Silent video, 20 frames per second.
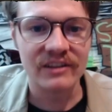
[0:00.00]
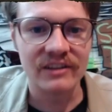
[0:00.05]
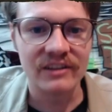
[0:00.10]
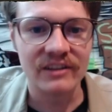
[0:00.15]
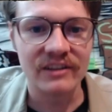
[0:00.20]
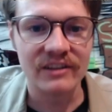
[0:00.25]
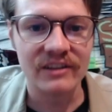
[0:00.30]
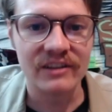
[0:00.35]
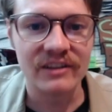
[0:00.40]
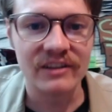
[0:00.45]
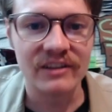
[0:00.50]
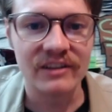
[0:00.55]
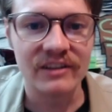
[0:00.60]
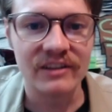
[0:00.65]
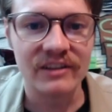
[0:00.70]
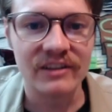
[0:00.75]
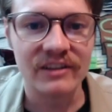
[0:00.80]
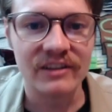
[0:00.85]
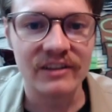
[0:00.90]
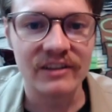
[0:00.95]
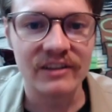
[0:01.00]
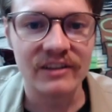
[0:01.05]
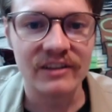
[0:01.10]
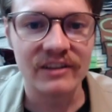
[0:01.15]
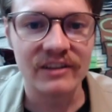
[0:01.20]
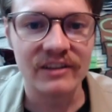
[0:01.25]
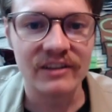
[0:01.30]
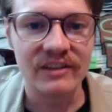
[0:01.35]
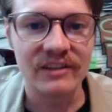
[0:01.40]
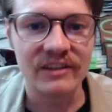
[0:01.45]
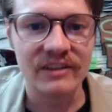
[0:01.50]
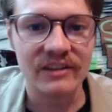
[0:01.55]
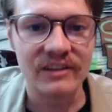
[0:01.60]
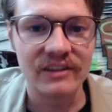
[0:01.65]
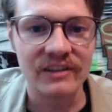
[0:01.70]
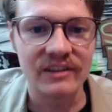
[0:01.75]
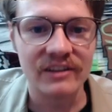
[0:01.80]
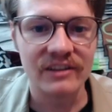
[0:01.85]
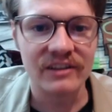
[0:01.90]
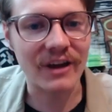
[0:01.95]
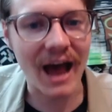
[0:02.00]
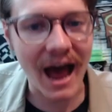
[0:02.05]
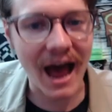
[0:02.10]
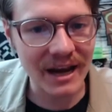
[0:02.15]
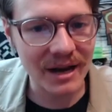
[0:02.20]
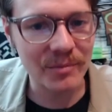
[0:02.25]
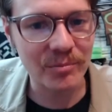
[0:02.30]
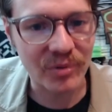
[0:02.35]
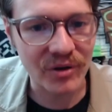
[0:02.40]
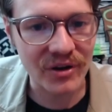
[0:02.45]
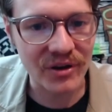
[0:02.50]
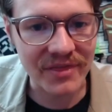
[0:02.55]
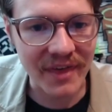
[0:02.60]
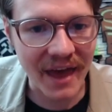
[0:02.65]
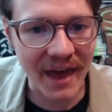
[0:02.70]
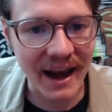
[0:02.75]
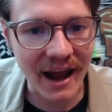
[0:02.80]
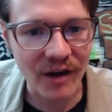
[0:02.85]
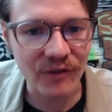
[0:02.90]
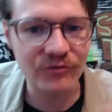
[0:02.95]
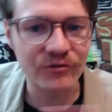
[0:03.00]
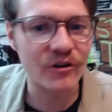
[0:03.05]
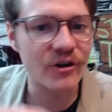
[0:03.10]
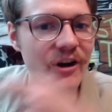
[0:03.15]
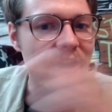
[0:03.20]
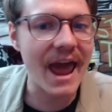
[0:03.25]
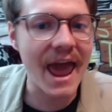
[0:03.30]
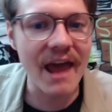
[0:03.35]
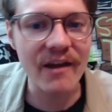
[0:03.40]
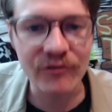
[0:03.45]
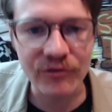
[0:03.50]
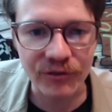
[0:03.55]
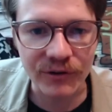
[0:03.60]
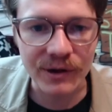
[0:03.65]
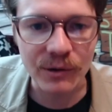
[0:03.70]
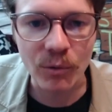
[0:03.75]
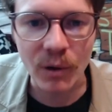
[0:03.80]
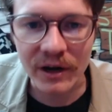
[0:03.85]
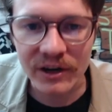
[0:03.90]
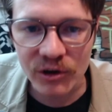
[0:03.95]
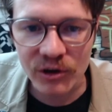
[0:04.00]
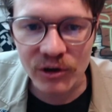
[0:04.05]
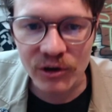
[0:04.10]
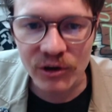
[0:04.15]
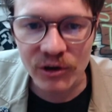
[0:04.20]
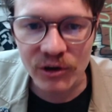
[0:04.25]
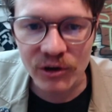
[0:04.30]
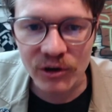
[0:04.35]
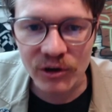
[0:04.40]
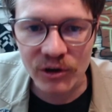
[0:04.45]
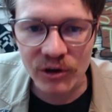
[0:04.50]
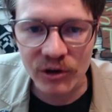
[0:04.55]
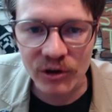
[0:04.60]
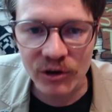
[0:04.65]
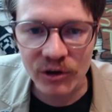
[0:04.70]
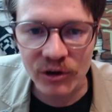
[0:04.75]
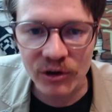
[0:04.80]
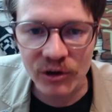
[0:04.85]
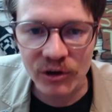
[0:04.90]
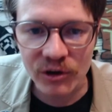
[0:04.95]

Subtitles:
to create change, you've got to put that out for everyone to read.